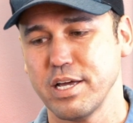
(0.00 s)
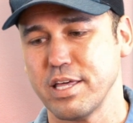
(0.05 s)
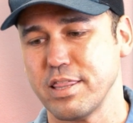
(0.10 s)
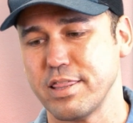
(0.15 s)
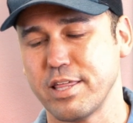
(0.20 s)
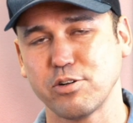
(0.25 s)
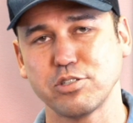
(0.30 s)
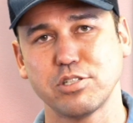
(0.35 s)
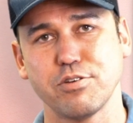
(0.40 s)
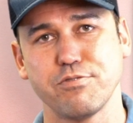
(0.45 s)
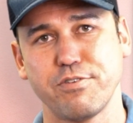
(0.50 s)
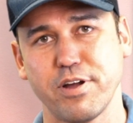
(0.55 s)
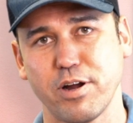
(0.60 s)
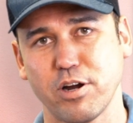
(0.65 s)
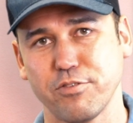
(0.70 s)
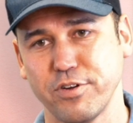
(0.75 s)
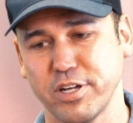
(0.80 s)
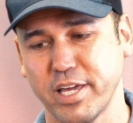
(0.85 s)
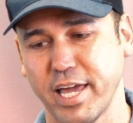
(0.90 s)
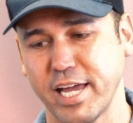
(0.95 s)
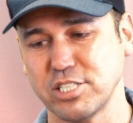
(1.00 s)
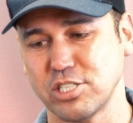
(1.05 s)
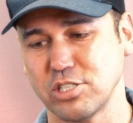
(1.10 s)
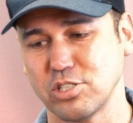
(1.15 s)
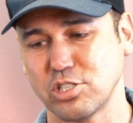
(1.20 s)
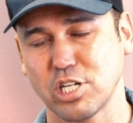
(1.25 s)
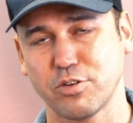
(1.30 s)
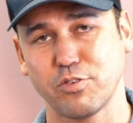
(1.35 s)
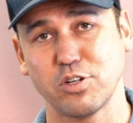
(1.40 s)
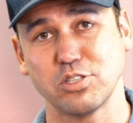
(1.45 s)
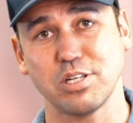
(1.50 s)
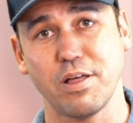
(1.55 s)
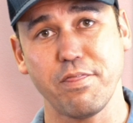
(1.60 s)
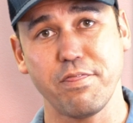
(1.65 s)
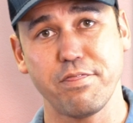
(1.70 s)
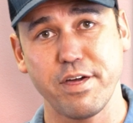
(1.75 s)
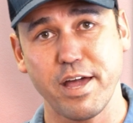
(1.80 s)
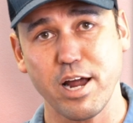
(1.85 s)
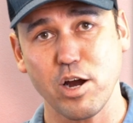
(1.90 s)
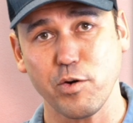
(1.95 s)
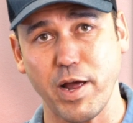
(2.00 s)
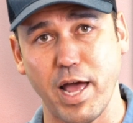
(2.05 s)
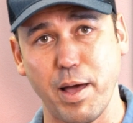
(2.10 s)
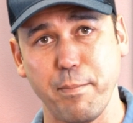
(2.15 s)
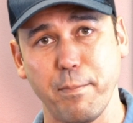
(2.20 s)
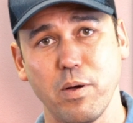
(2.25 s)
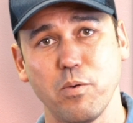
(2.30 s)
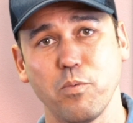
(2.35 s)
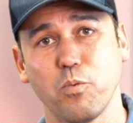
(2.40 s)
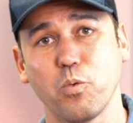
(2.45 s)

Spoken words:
there's a verification service on their end